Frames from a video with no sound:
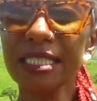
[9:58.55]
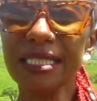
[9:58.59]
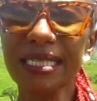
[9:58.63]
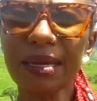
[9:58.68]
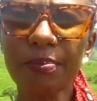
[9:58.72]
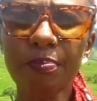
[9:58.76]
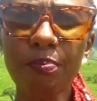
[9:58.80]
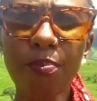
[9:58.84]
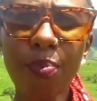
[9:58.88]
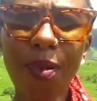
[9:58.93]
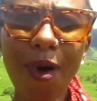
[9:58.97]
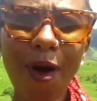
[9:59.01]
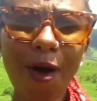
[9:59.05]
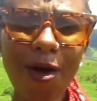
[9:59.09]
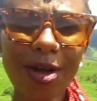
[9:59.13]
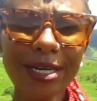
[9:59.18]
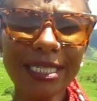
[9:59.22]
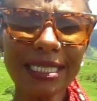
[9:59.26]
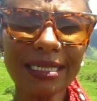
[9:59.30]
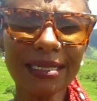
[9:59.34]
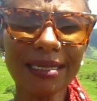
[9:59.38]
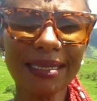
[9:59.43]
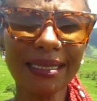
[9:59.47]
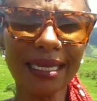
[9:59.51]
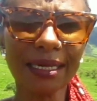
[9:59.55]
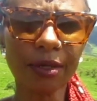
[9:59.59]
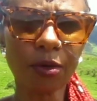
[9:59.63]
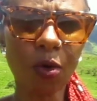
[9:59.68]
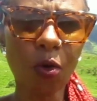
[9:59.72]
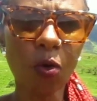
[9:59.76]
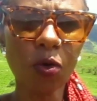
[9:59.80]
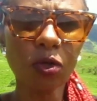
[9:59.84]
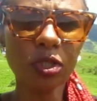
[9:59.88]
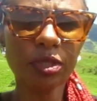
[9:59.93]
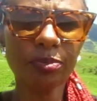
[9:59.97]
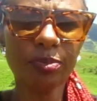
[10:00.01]
a bond that
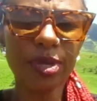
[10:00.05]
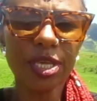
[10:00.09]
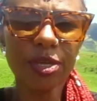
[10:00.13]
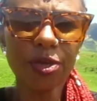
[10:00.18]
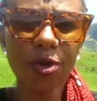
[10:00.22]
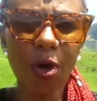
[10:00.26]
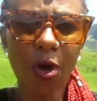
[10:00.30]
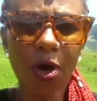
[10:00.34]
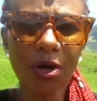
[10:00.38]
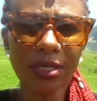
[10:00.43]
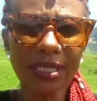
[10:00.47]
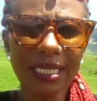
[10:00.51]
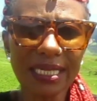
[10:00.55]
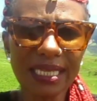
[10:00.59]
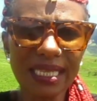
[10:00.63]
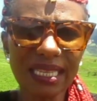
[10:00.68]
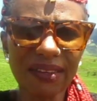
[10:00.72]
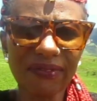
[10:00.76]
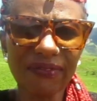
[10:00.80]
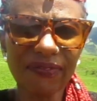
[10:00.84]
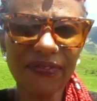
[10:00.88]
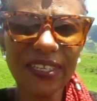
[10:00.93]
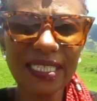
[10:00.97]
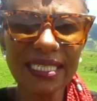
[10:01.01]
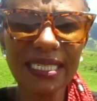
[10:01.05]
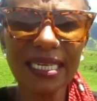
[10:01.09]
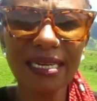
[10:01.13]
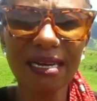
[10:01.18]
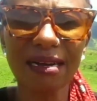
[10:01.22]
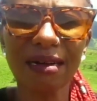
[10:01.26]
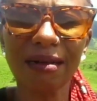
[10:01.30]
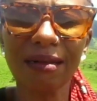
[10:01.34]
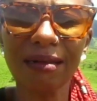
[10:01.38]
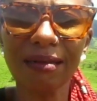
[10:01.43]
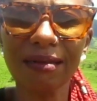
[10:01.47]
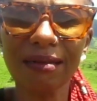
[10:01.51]
goes beyond the
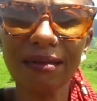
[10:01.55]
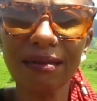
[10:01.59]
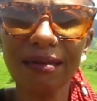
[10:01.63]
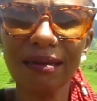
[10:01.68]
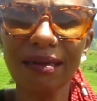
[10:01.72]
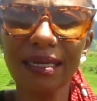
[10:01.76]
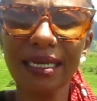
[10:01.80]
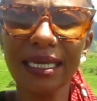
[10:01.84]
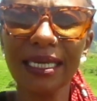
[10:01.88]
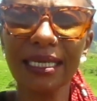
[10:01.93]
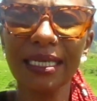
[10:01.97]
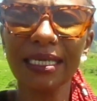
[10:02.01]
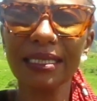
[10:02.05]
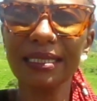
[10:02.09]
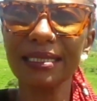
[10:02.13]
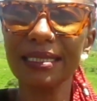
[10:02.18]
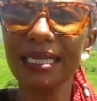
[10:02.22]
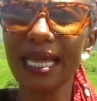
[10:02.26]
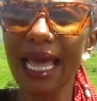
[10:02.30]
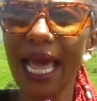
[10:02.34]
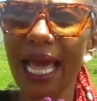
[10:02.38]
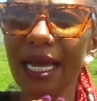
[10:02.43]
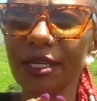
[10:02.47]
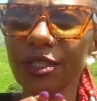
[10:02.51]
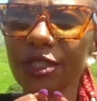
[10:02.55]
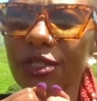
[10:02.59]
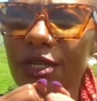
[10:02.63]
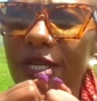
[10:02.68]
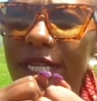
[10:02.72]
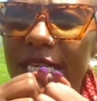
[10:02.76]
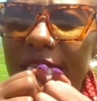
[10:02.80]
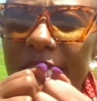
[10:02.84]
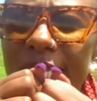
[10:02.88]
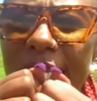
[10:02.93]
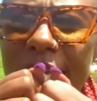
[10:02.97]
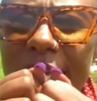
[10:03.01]
physical. It
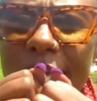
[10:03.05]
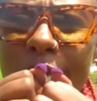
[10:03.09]
actually